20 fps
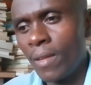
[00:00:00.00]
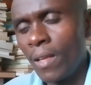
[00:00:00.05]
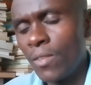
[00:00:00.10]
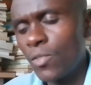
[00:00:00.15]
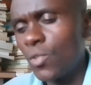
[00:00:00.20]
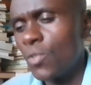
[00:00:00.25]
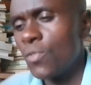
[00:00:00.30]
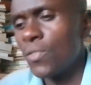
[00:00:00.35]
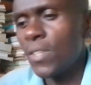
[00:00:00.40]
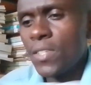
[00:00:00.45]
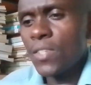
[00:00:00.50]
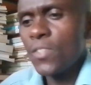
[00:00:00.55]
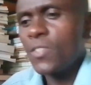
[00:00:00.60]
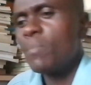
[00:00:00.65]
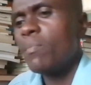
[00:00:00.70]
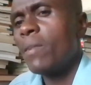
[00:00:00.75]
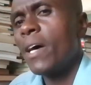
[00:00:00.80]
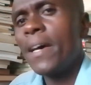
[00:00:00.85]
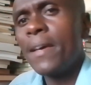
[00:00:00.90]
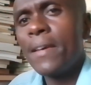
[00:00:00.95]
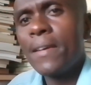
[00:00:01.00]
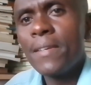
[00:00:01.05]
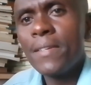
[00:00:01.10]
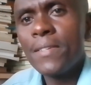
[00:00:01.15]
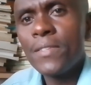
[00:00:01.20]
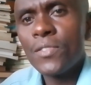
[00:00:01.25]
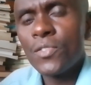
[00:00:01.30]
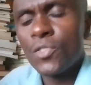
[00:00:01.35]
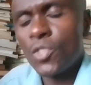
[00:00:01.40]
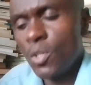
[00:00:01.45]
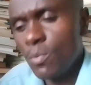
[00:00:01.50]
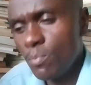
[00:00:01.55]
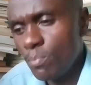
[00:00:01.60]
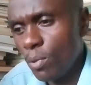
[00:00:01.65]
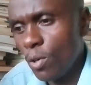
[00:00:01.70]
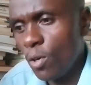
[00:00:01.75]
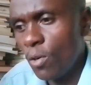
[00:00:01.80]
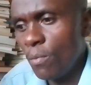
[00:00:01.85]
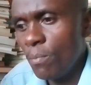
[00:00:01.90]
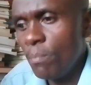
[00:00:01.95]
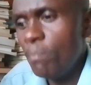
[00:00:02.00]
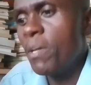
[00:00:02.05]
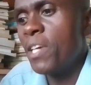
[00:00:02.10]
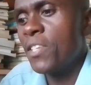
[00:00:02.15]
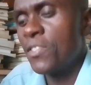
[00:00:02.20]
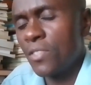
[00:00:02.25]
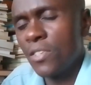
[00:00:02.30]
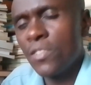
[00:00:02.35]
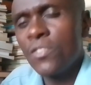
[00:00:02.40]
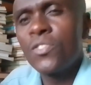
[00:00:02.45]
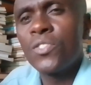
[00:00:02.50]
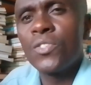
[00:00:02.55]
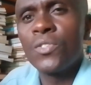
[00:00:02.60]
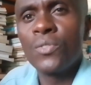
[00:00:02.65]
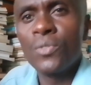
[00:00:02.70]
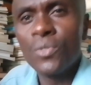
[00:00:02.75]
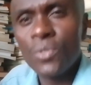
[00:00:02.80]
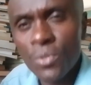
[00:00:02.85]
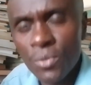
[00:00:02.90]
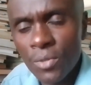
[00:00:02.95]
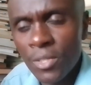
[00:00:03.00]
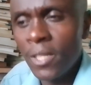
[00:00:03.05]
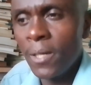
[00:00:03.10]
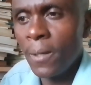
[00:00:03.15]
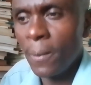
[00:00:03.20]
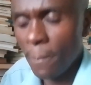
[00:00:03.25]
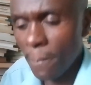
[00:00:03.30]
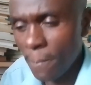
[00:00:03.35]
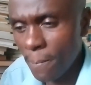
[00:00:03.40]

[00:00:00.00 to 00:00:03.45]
So this is my simple message to you today.